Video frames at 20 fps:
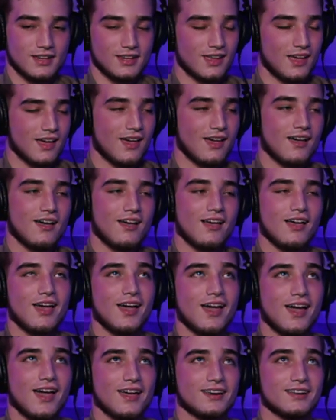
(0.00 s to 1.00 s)
the Any, journey.
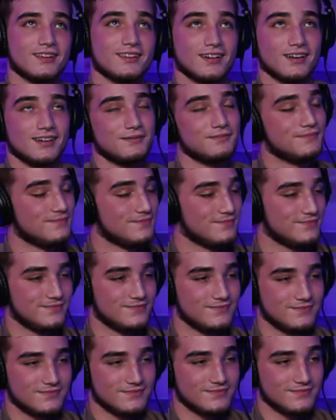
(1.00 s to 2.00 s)
Anytime,
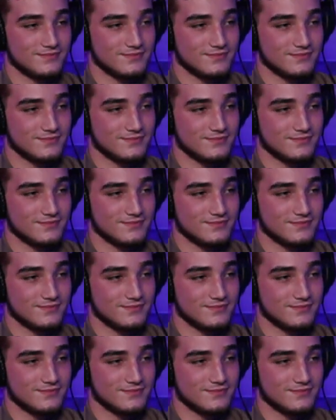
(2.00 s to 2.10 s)
bro.